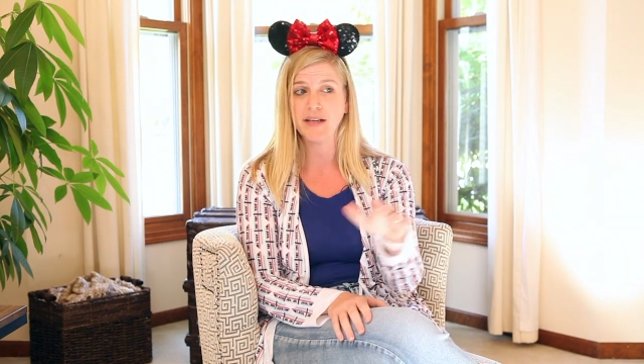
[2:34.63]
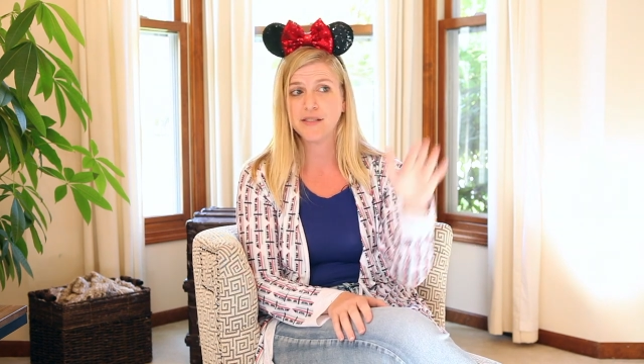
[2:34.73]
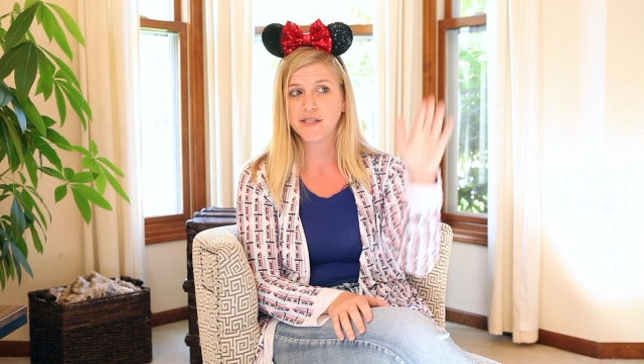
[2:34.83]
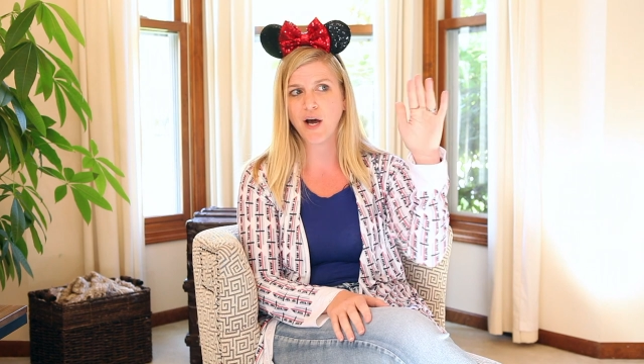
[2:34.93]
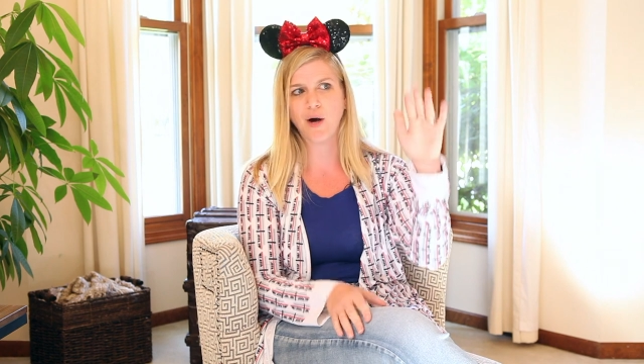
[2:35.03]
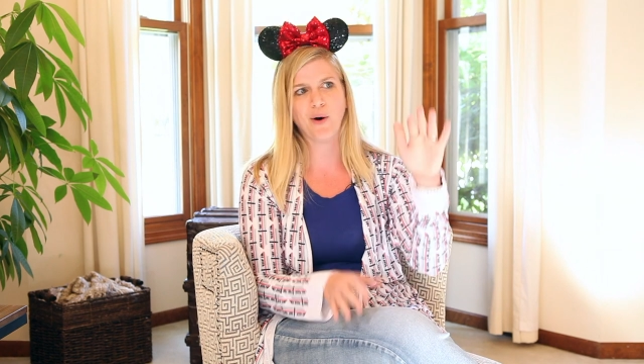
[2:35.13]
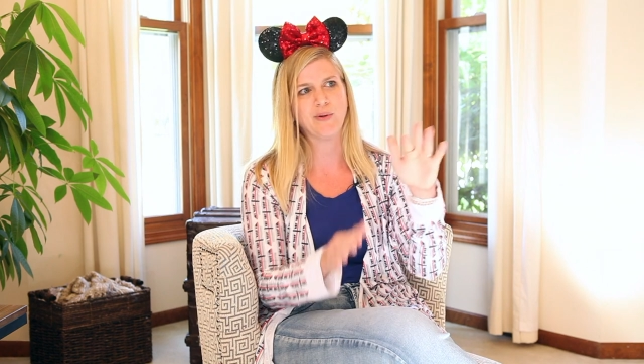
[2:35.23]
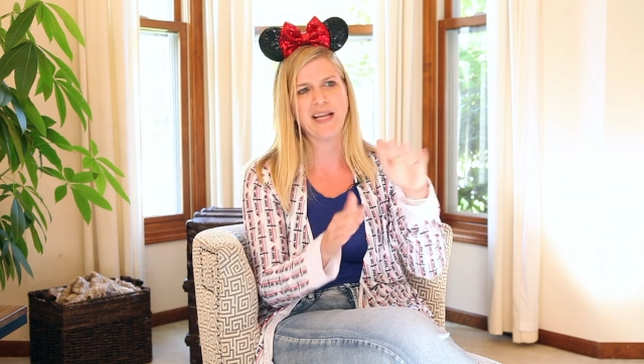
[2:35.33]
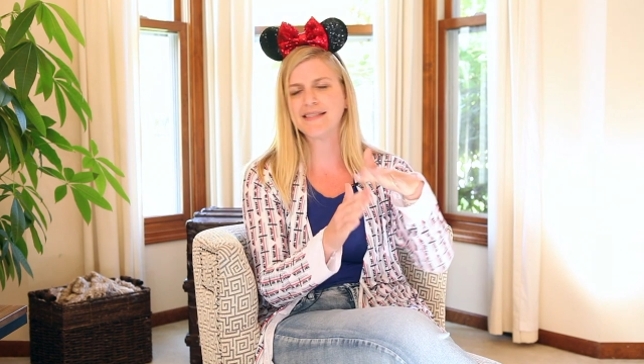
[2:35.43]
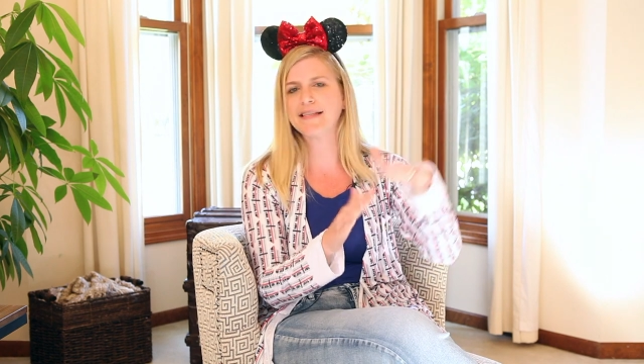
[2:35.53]
So
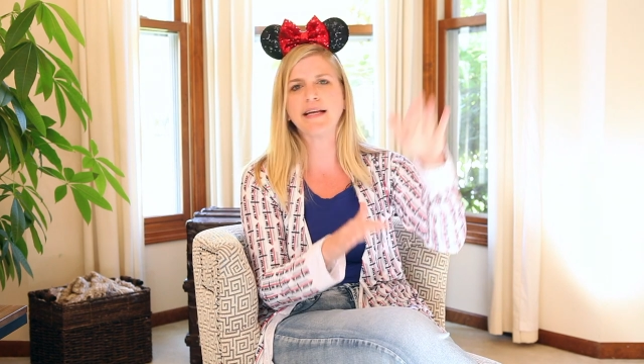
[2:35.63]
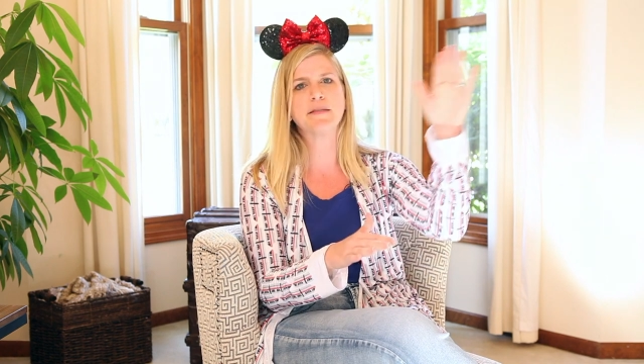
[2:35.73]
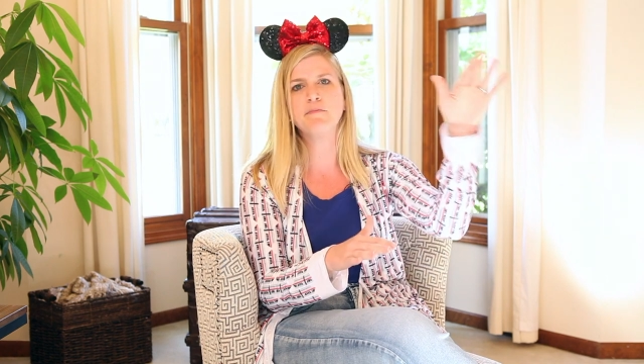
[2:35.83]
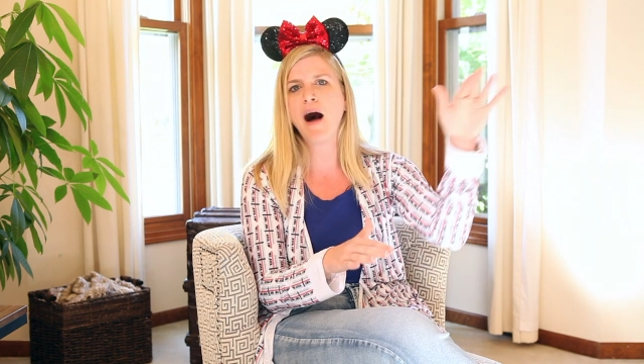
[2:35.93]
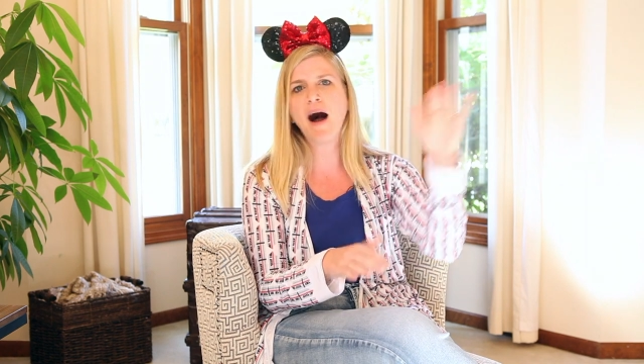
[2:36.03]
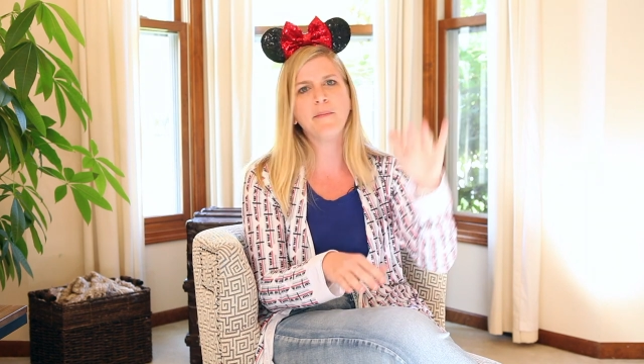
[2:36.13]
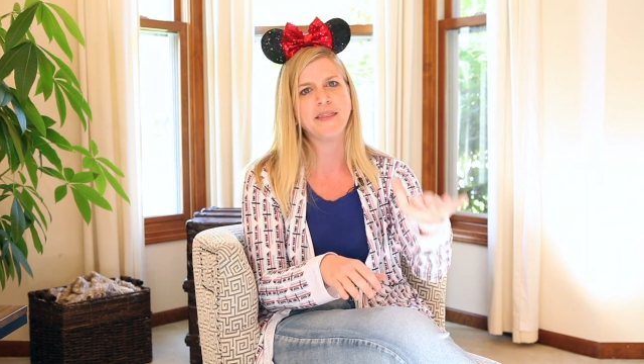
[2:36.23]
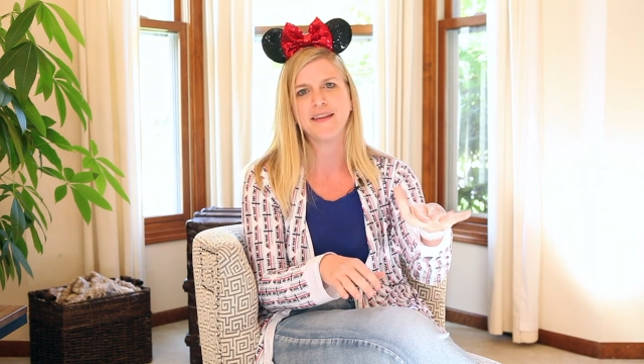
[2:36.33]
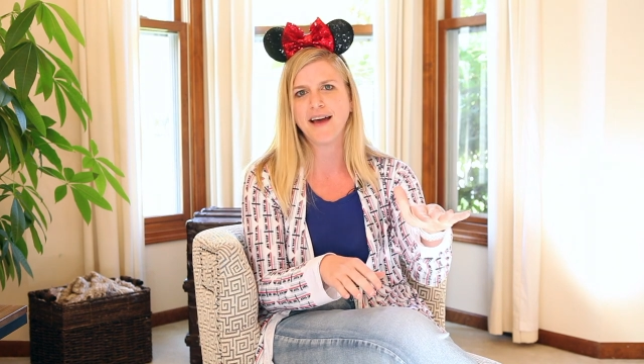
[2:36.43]
let's say it's mom and the